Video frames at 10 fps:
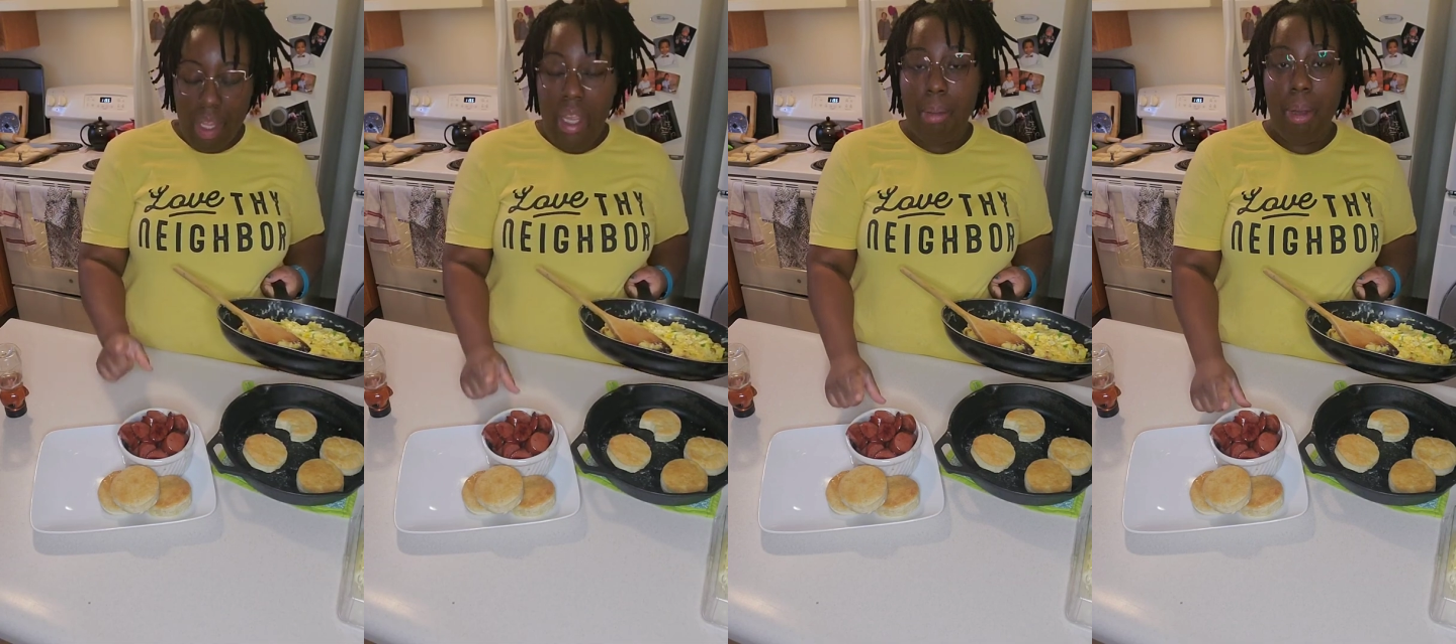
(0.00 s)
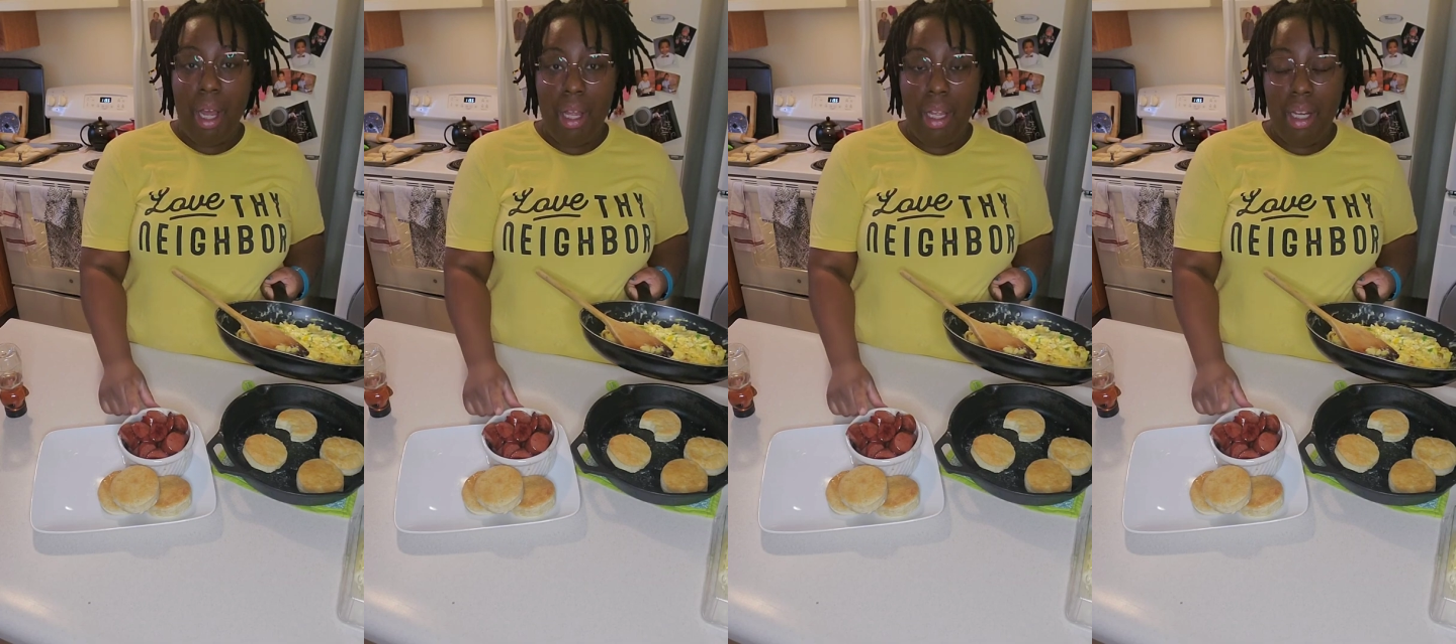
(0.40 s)
in the
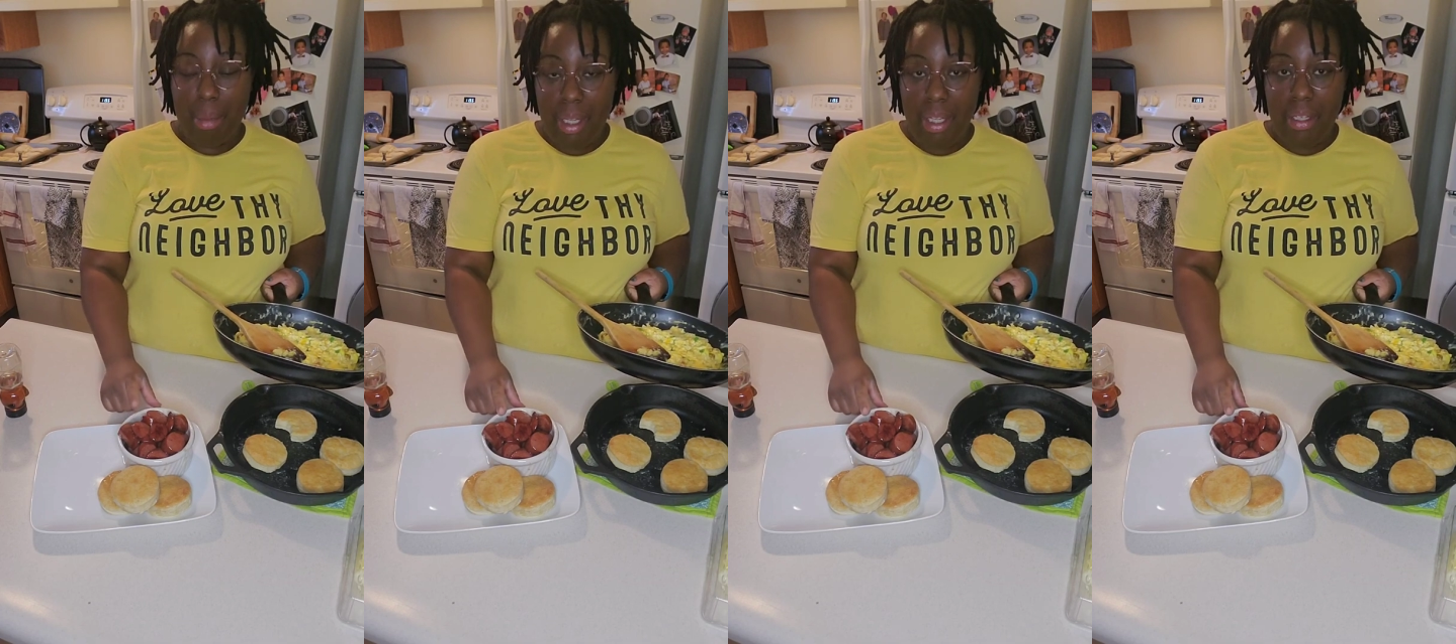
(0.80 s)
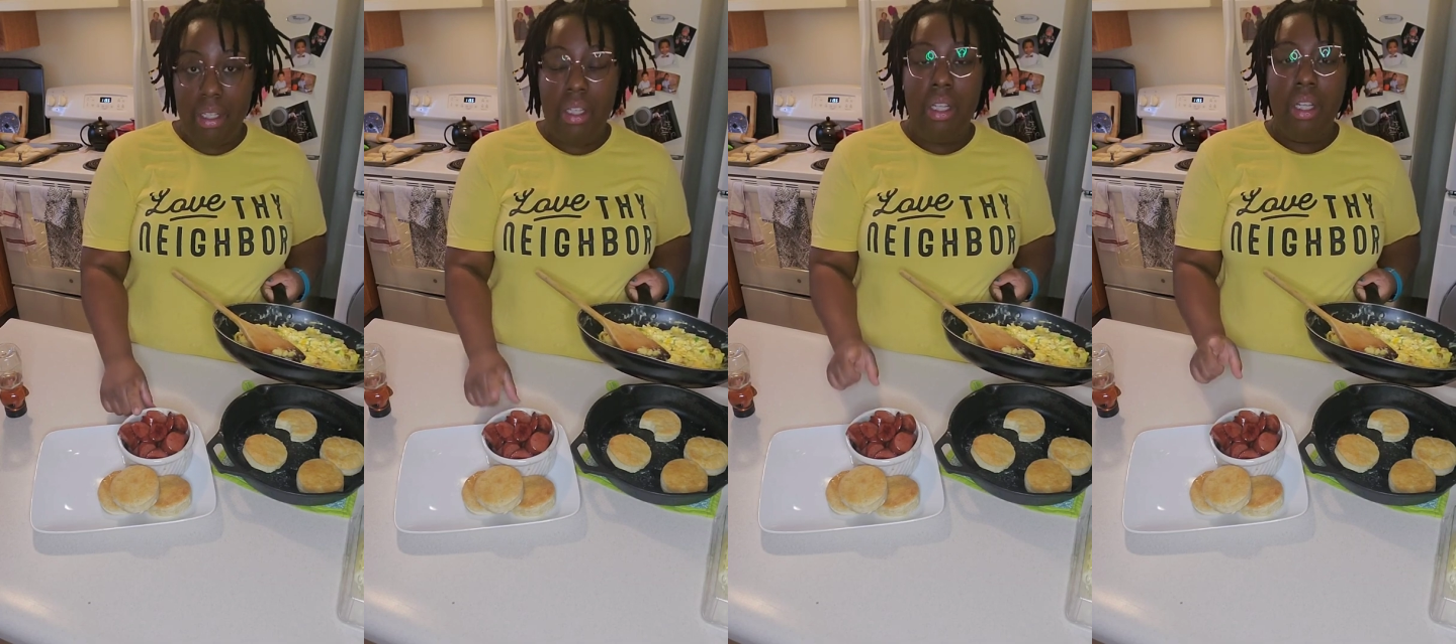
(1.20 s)
pan.
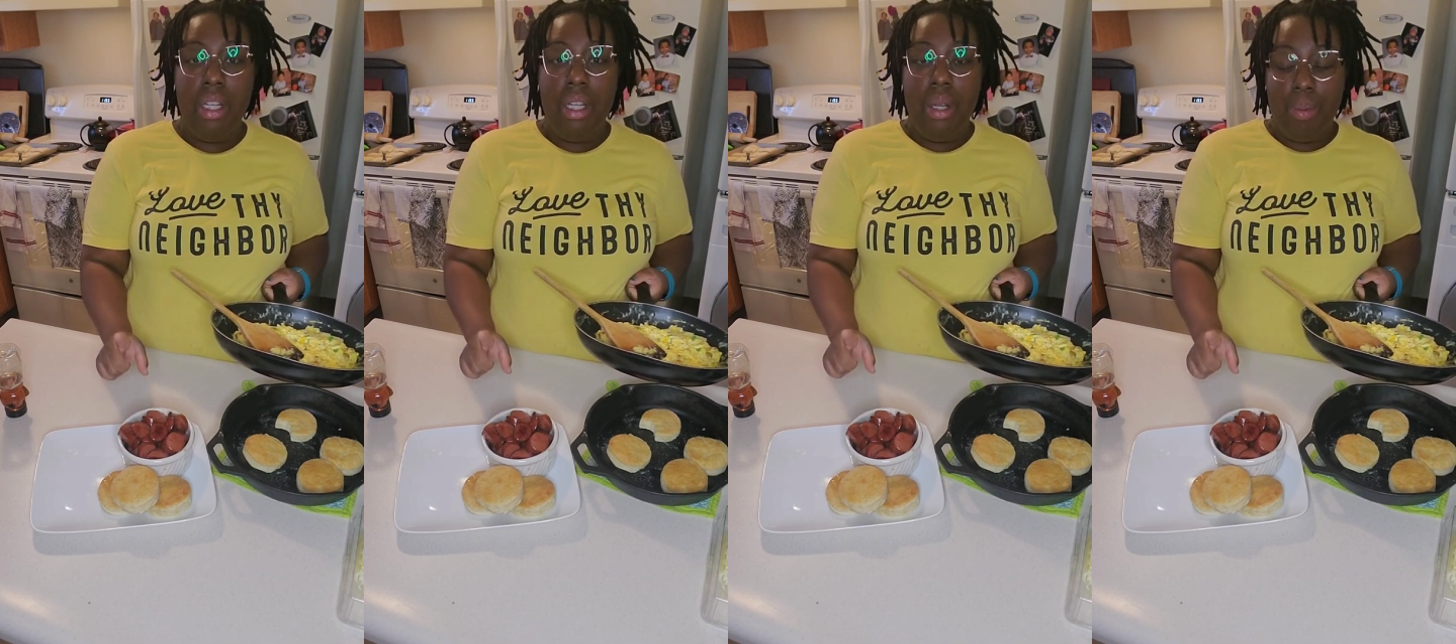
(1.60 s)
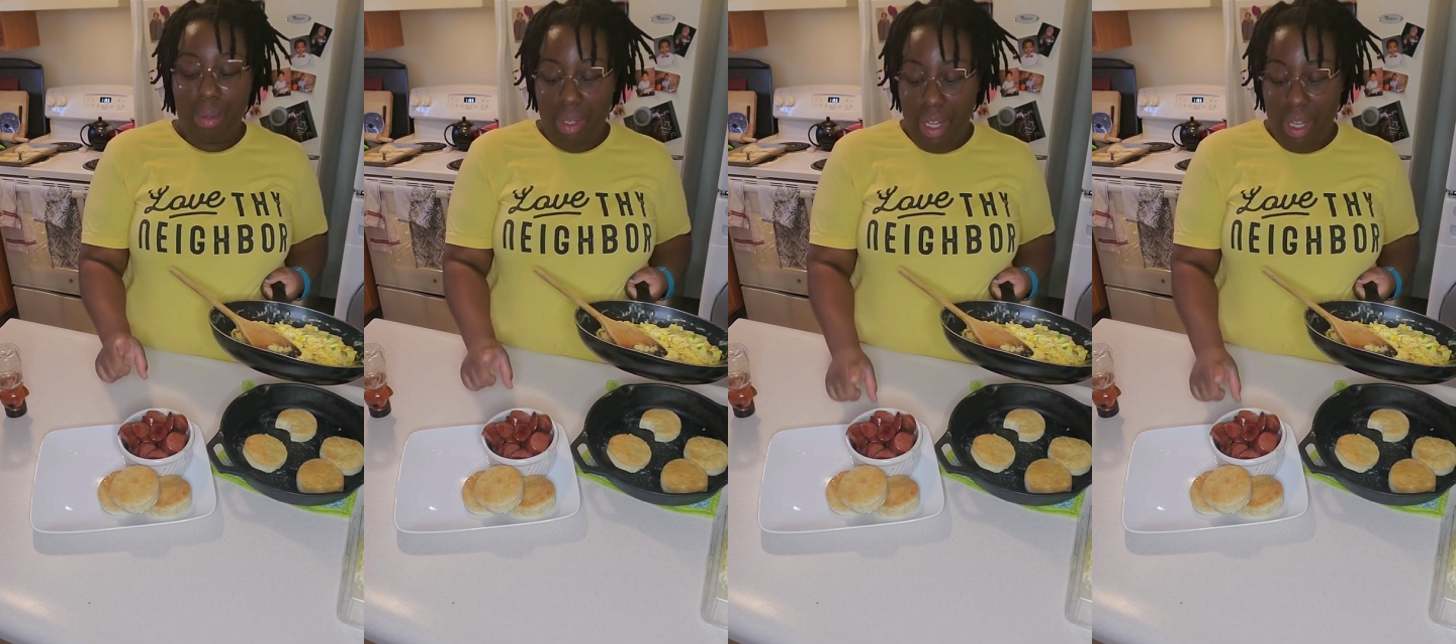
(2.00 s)
We're going